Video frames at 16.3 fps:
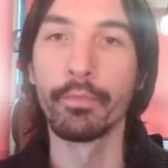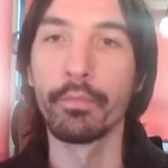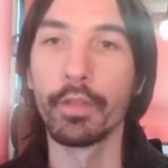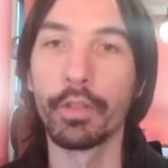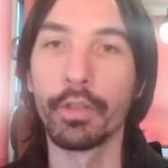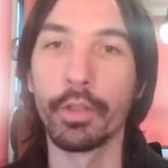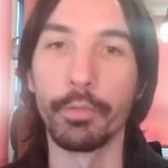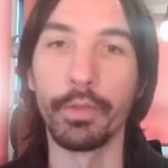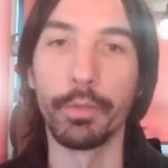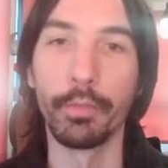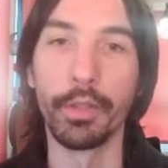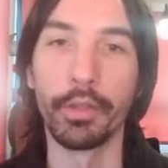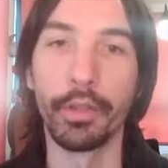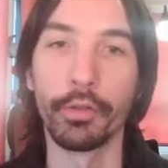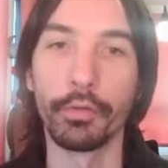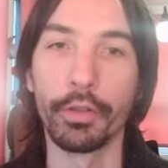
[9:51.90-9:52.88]
something
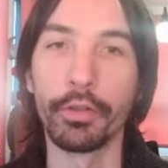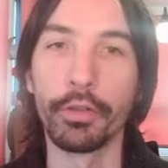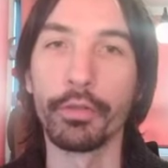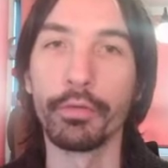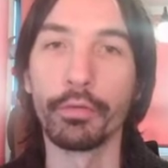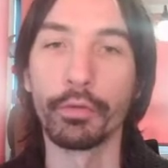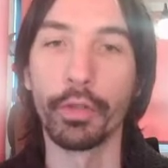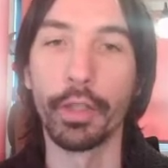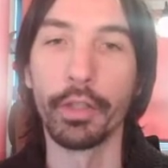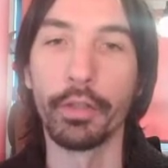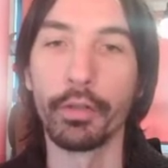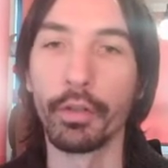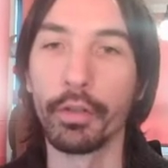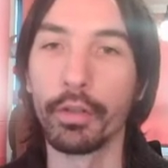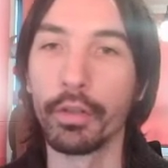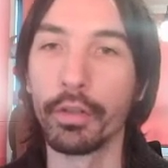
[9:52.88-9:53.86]
better. So let's try
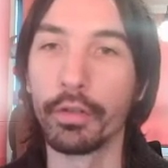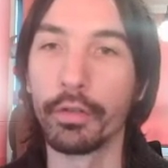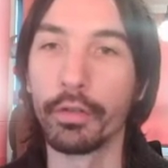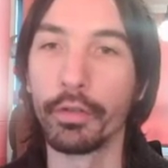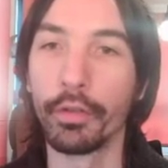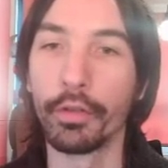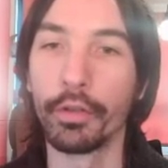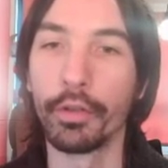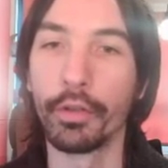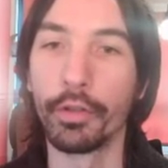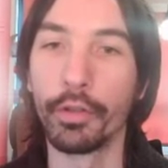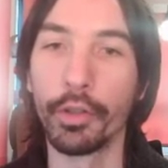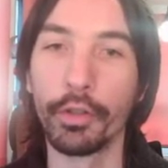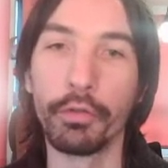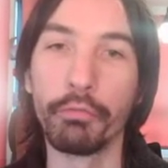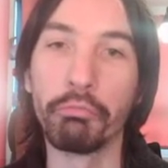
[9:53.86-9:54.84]
a third
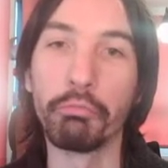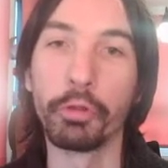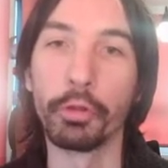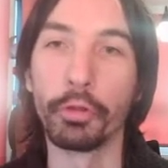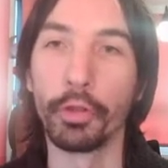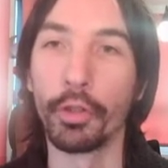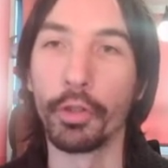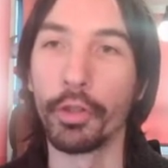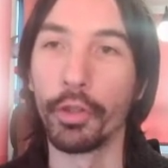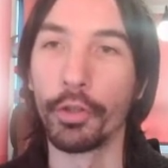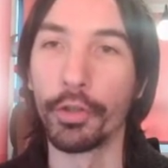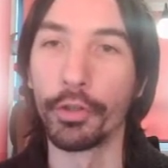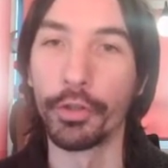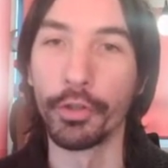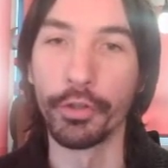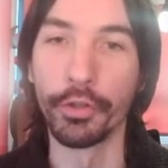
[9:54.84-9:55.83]
order. So the third order
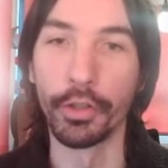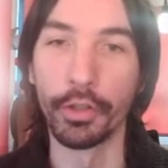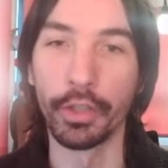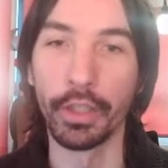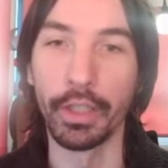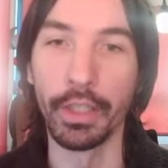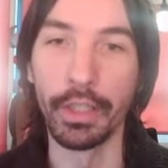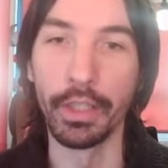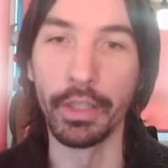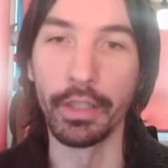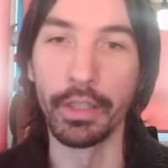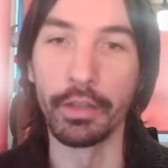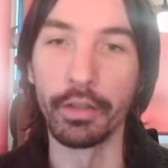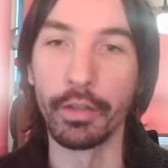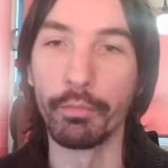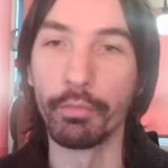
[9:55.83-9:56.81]
does not really
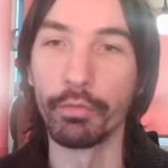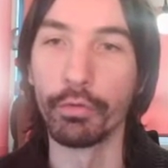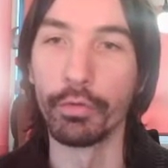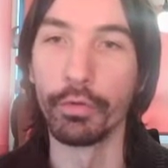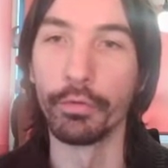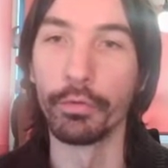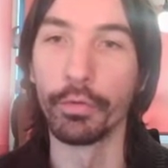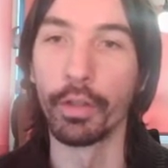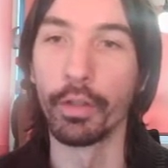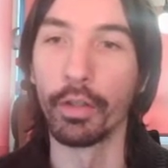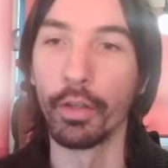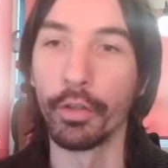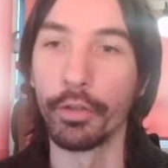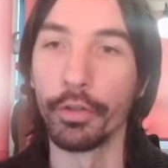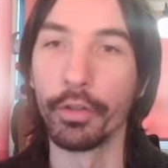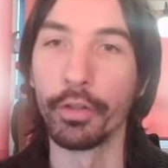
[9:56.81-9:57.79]
improve
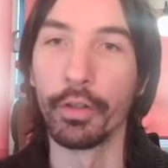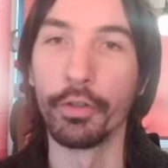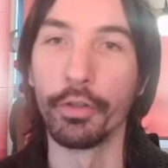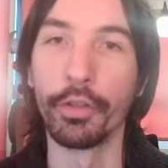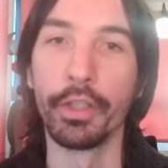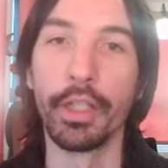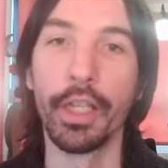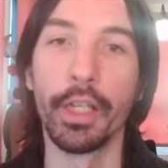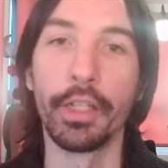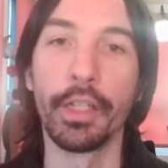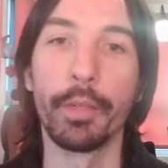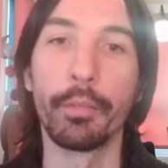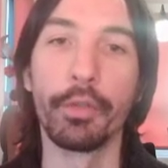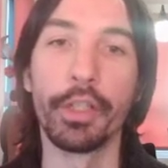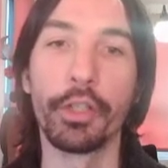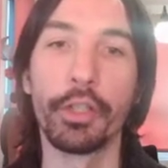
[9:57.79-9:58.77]
on the linear
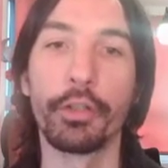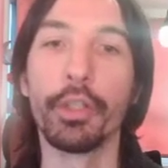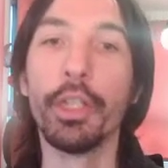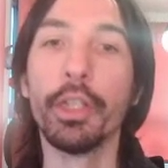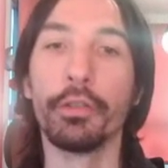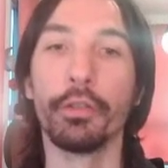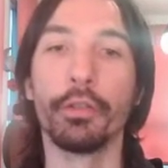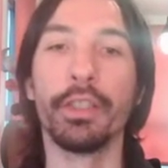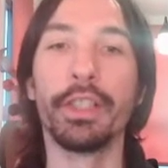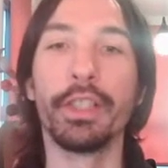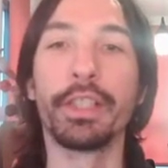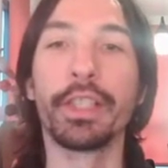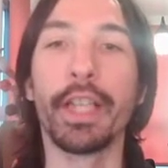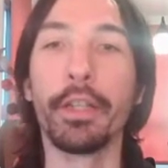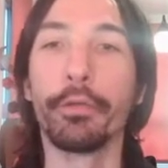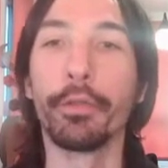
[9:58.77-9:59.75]
interpolation. So this is
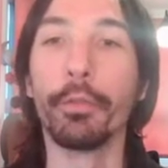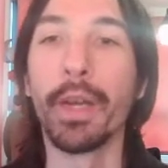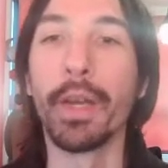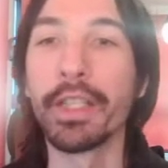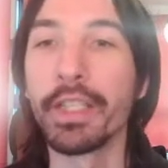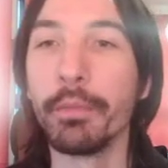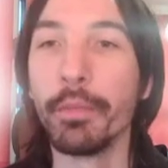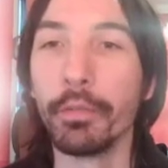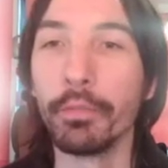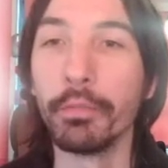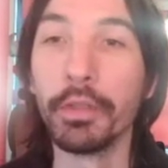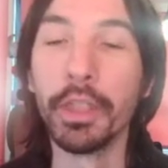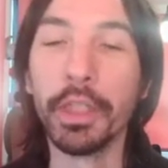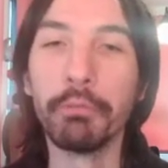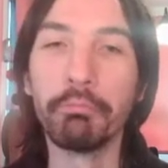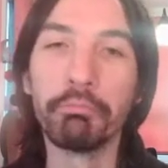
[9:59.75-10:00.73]
kind of the maximum
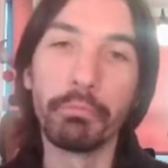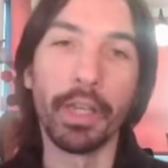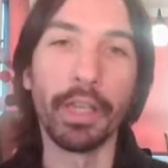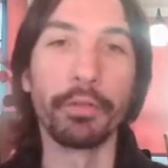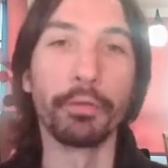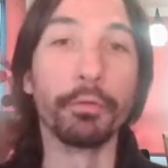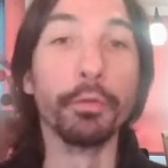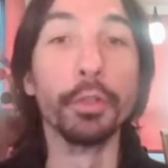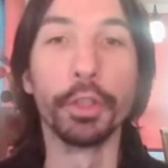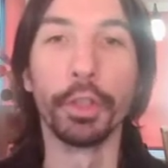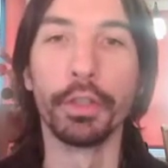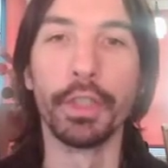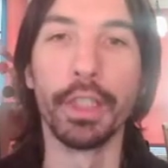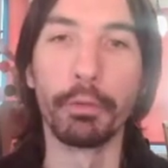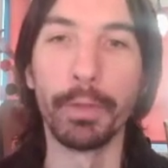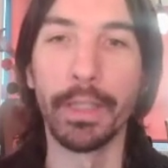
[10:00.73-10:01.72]
resolution
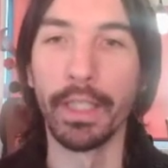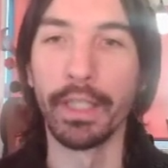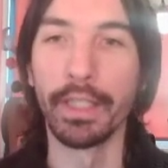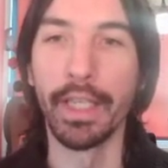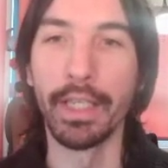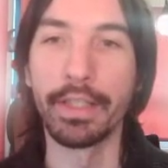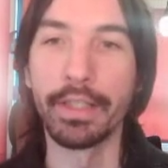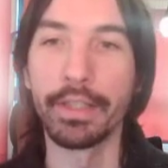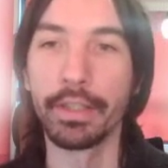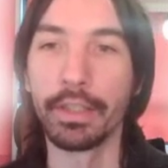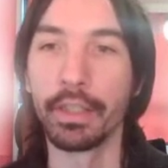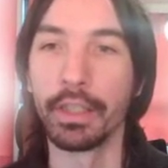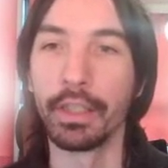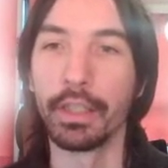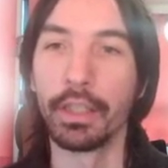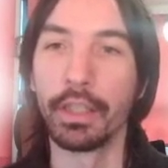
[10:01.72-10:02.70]
that we can get
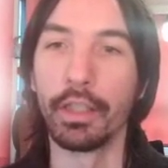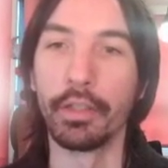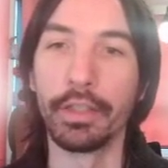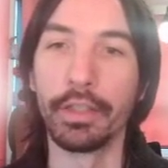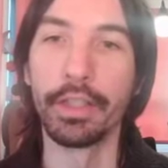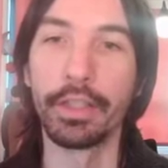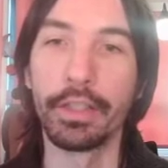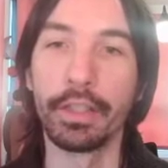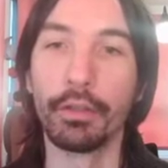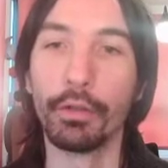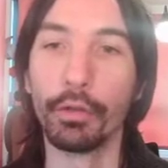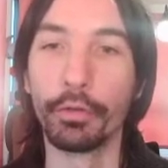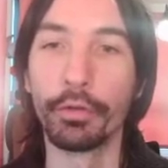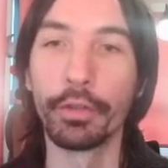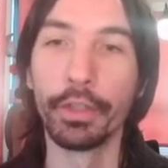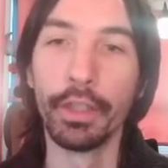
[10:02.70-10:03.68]
on It
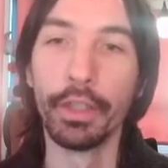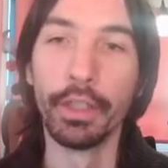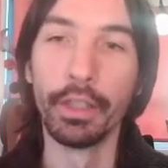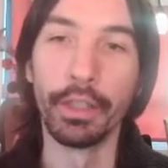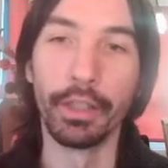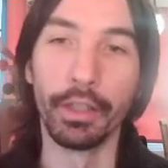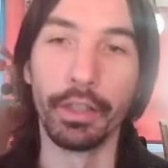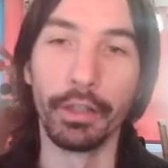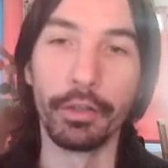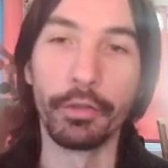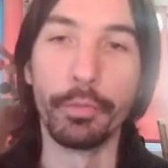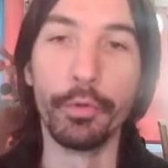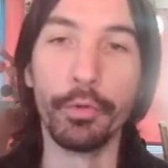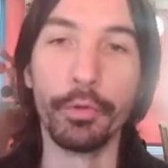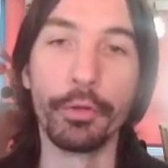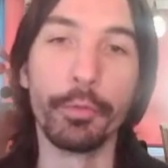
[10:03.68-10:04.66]
looks
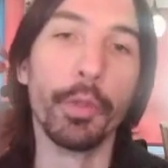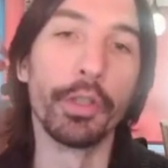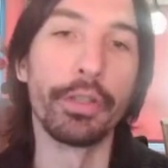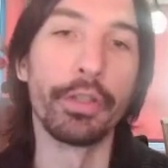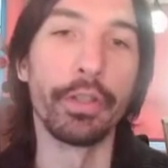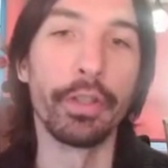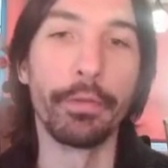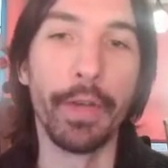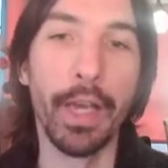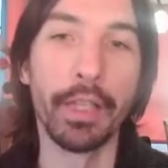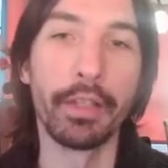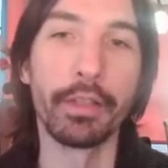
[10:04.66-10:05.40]
smooth, but in fact,